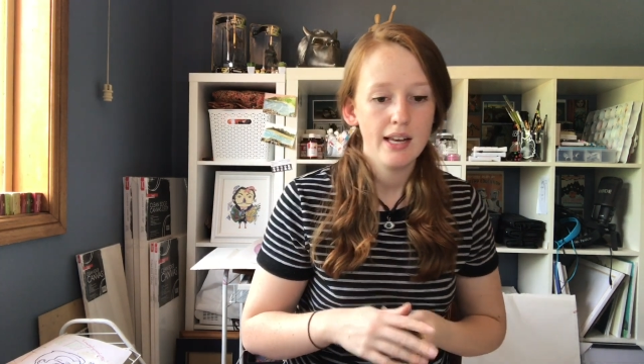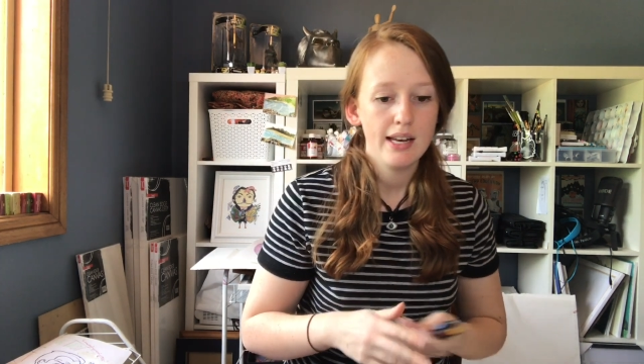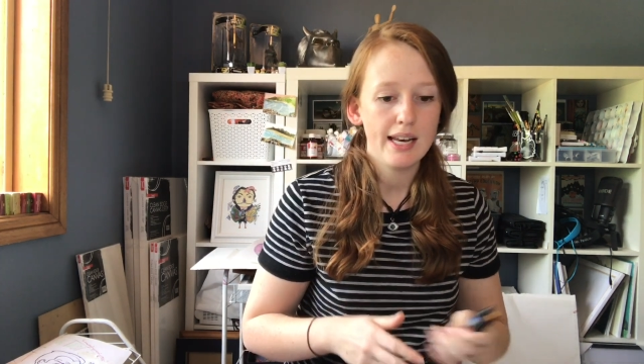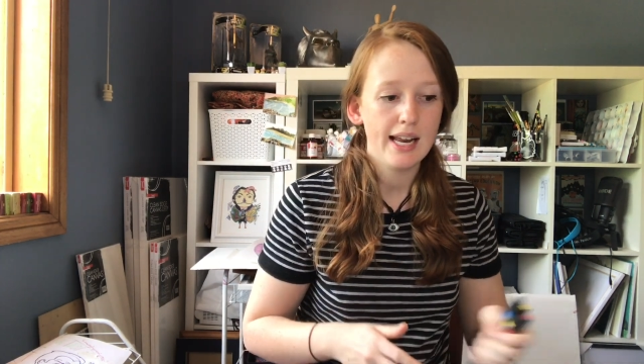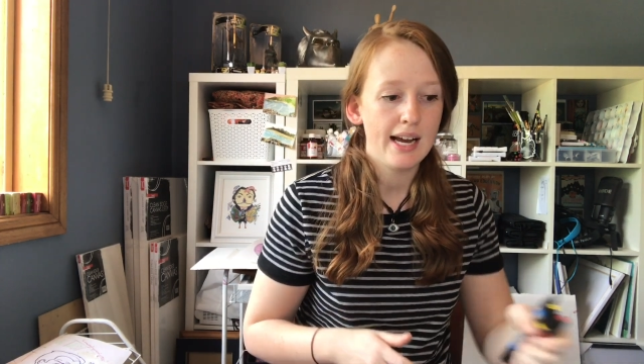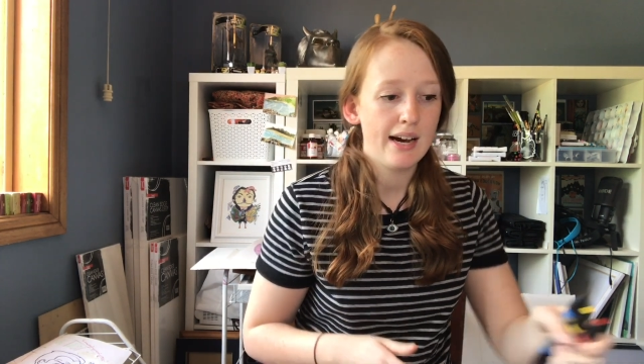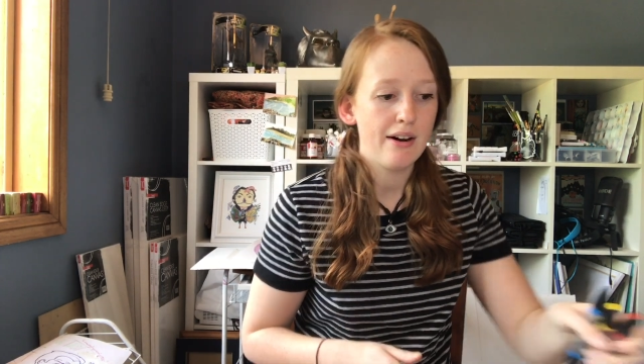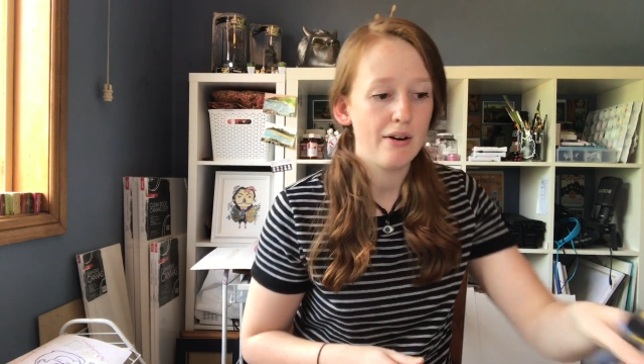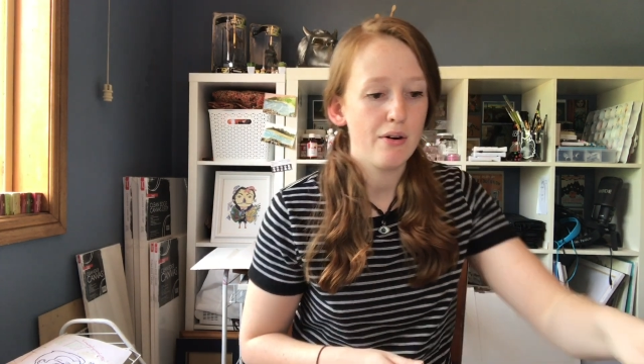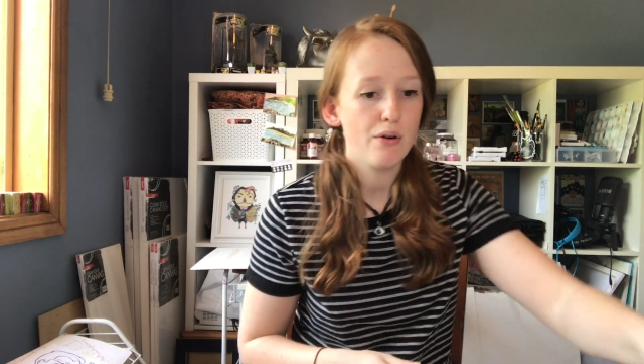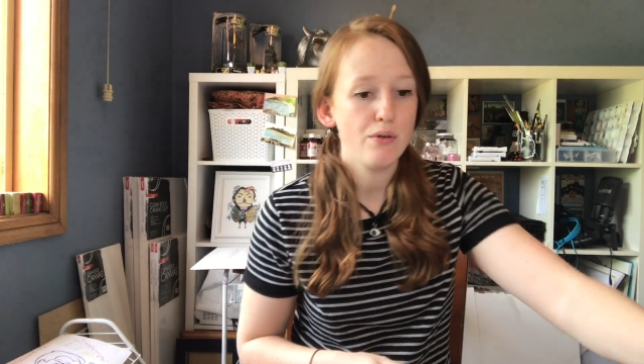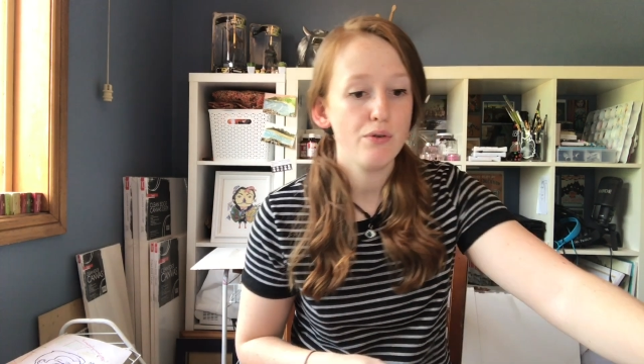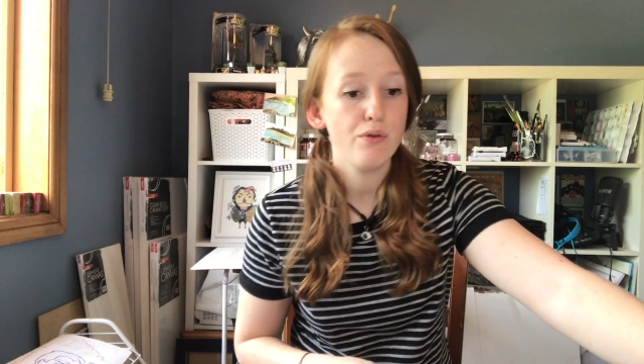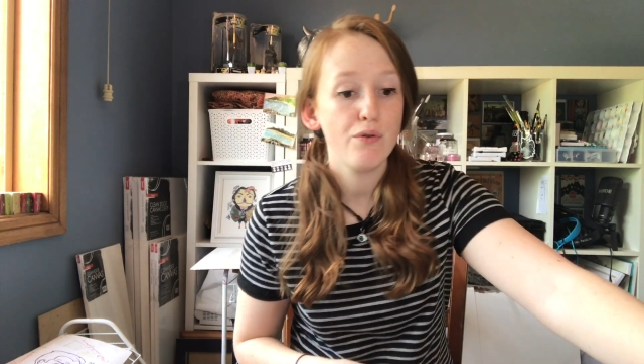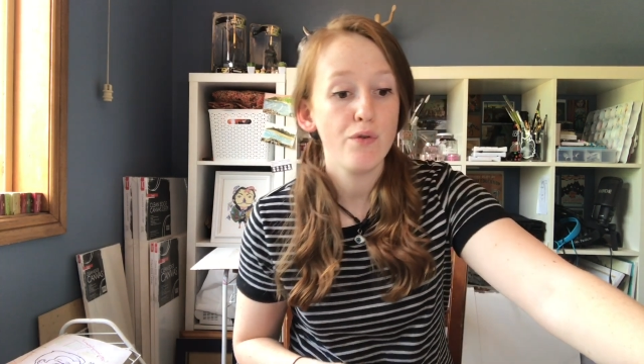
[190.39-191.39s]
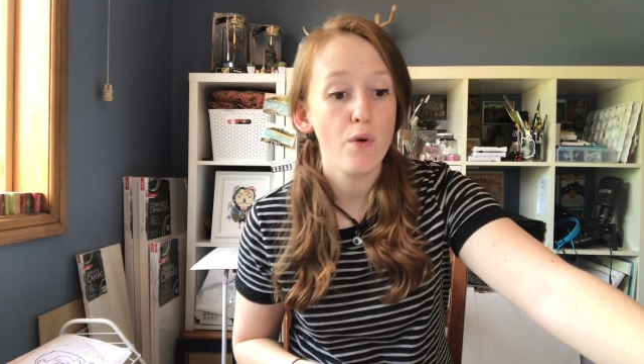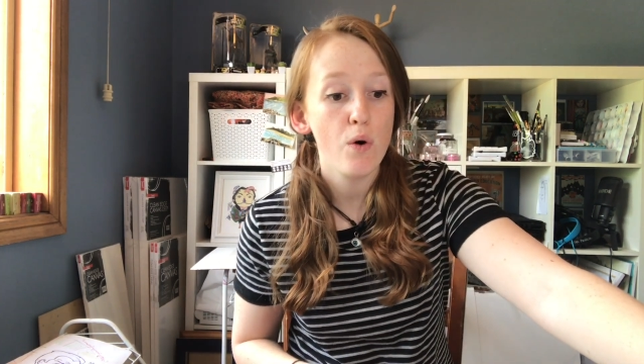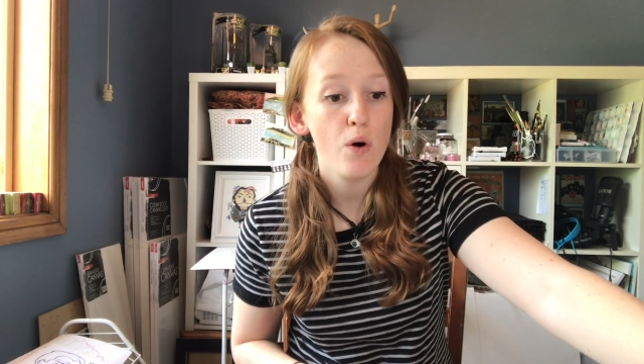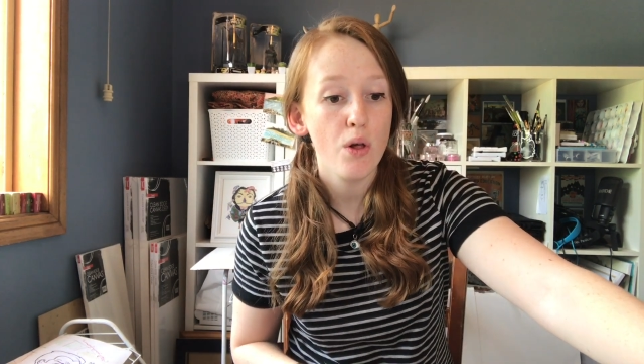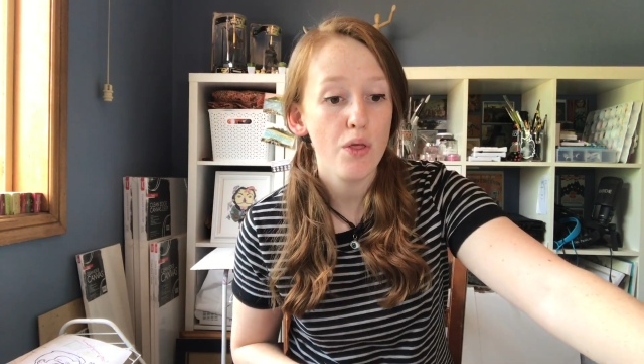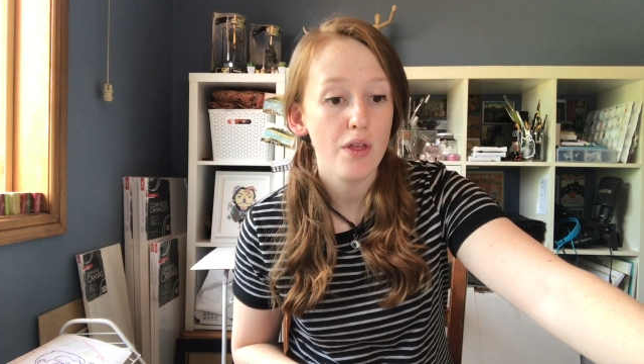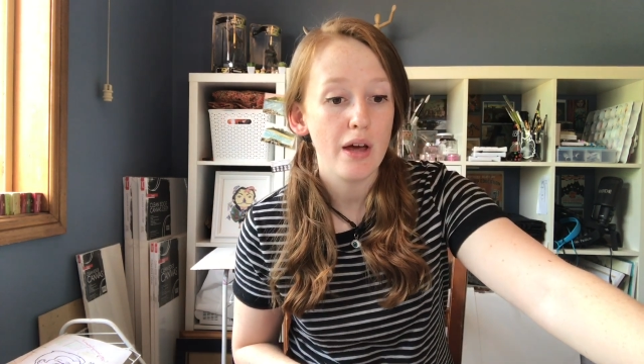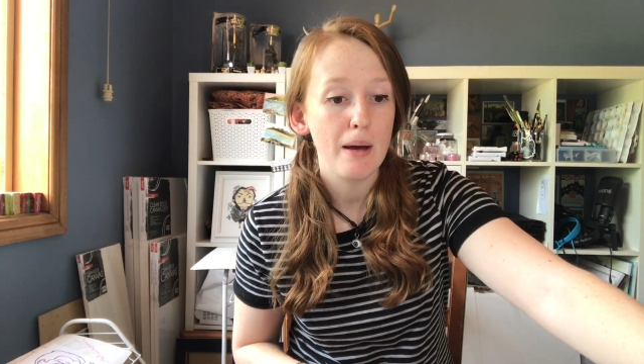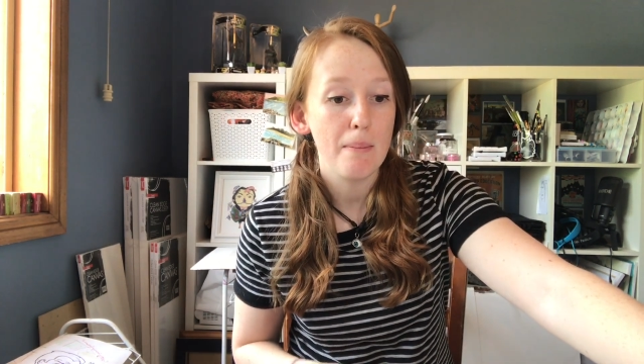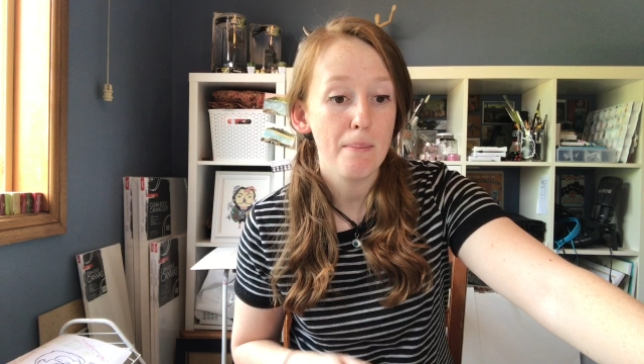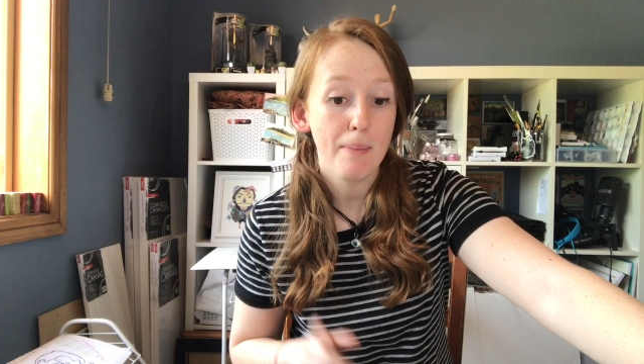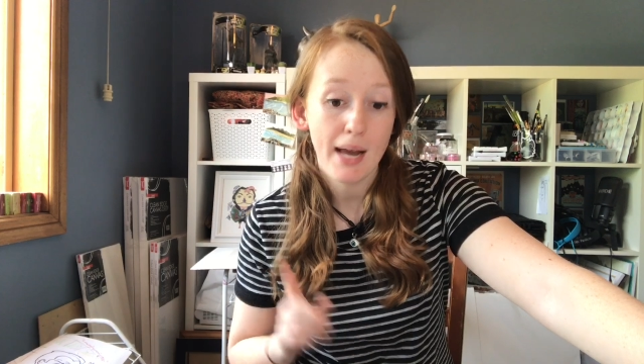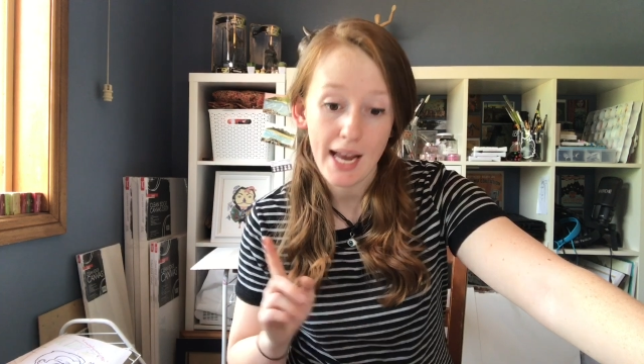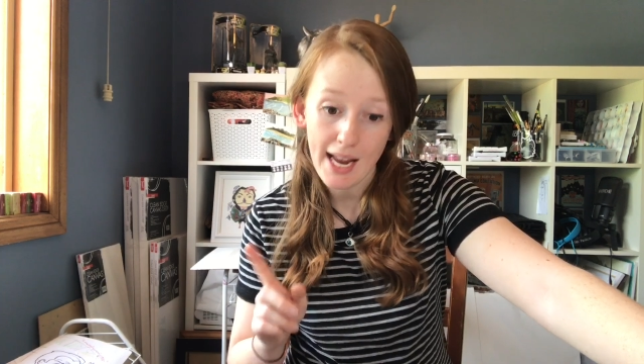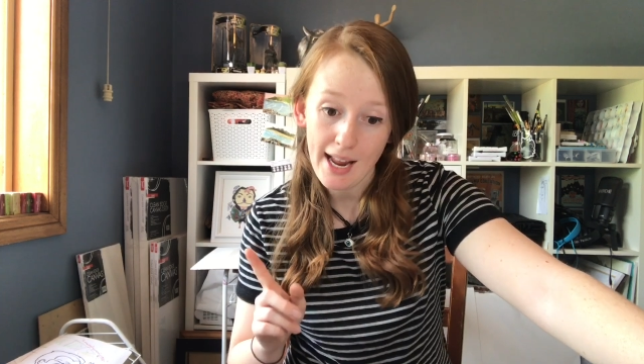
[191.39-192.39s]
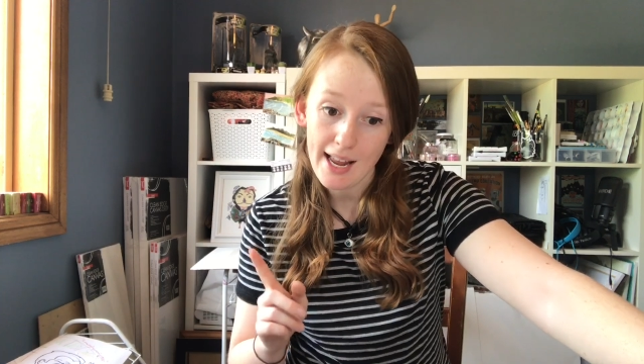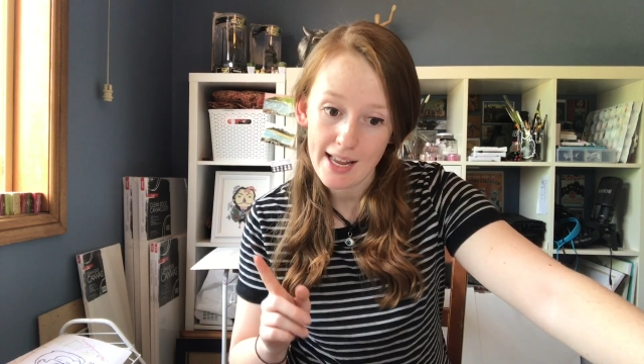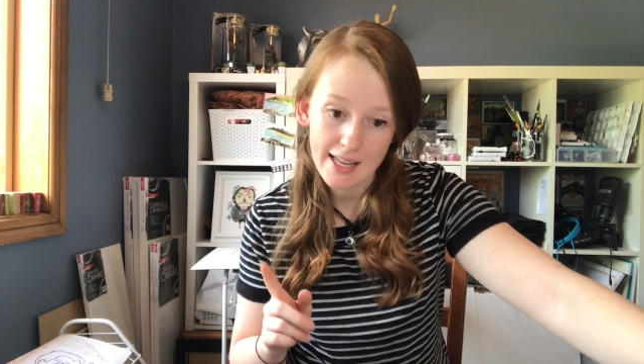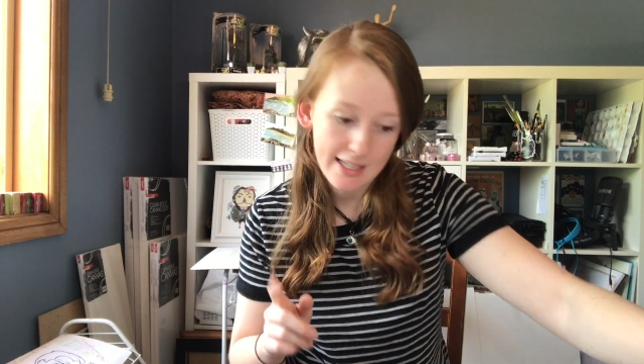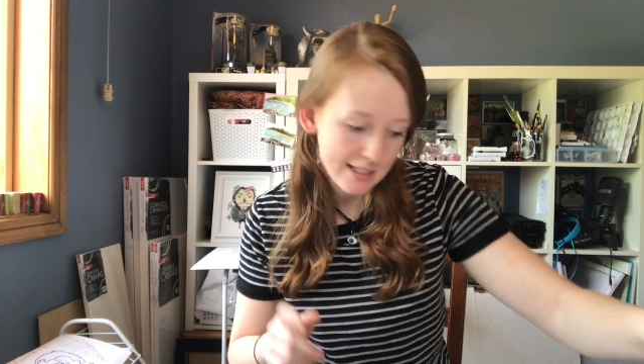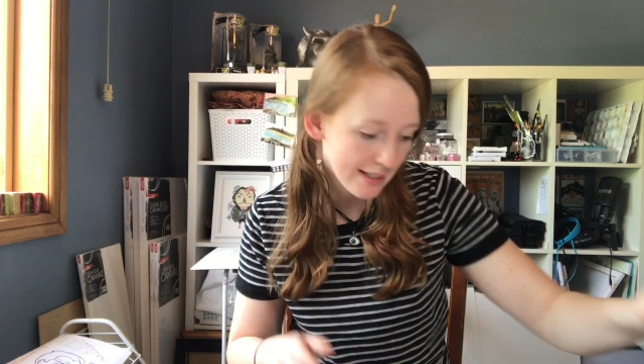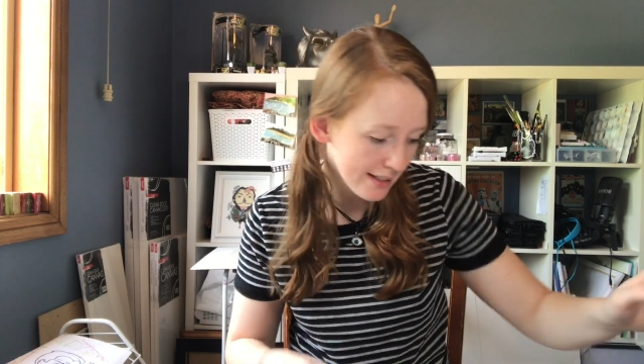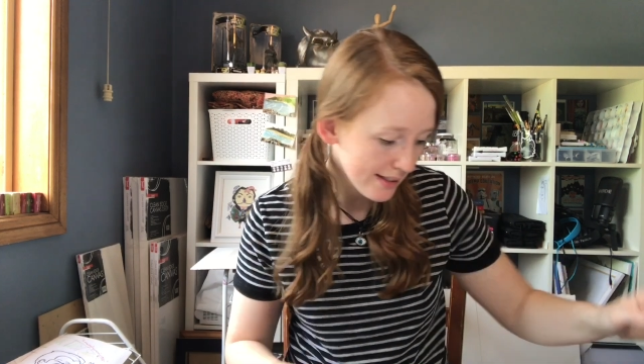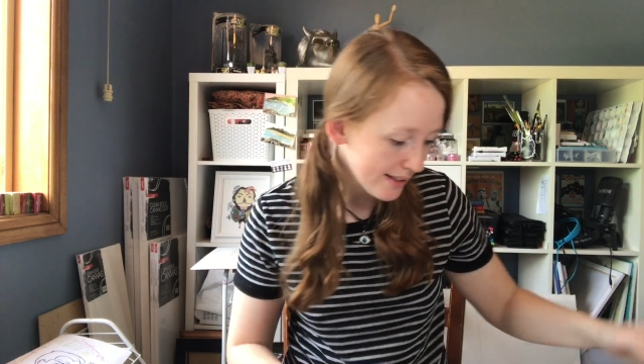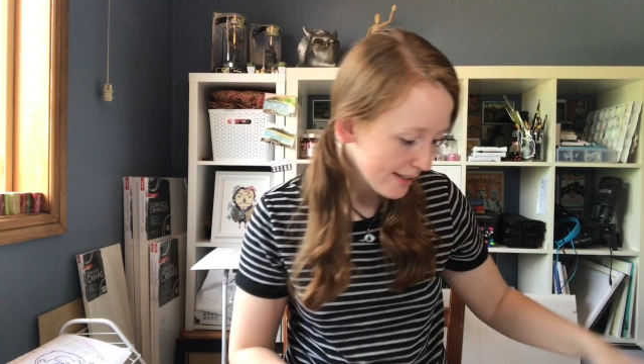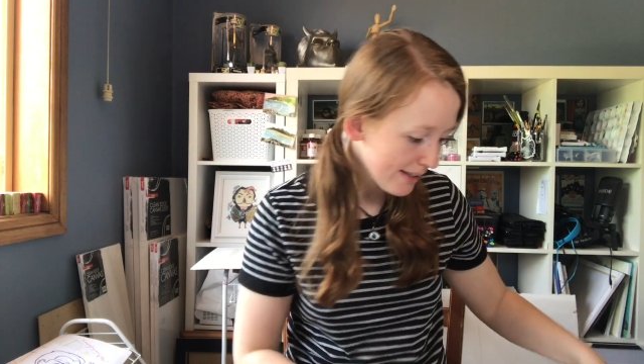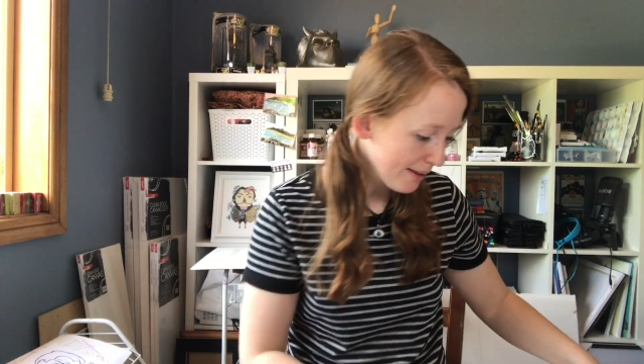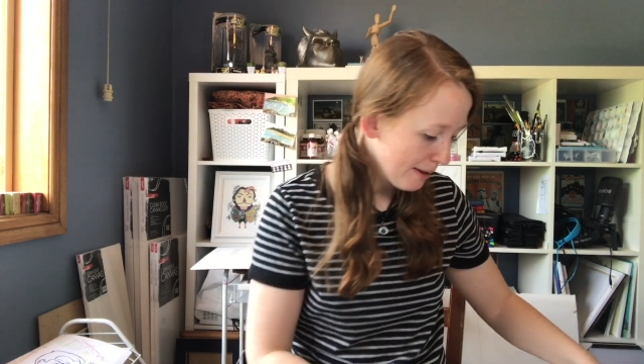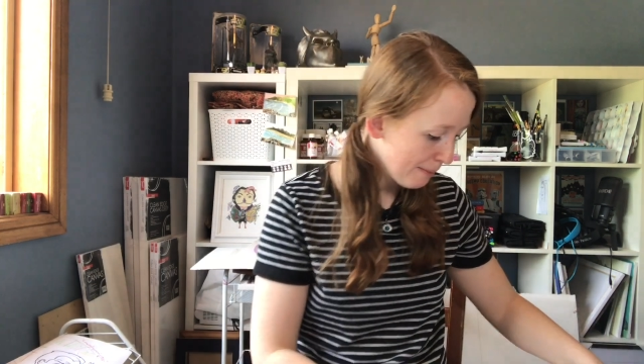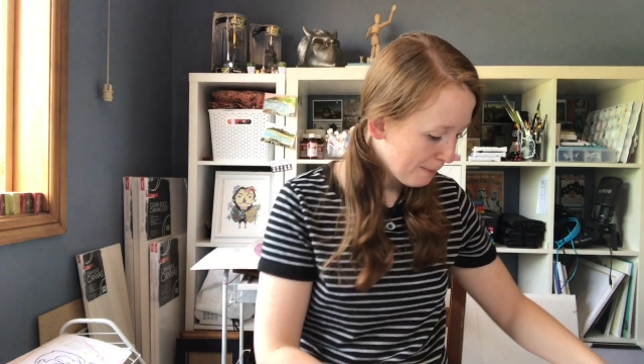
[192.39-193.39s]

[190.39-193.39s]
Now for the pans,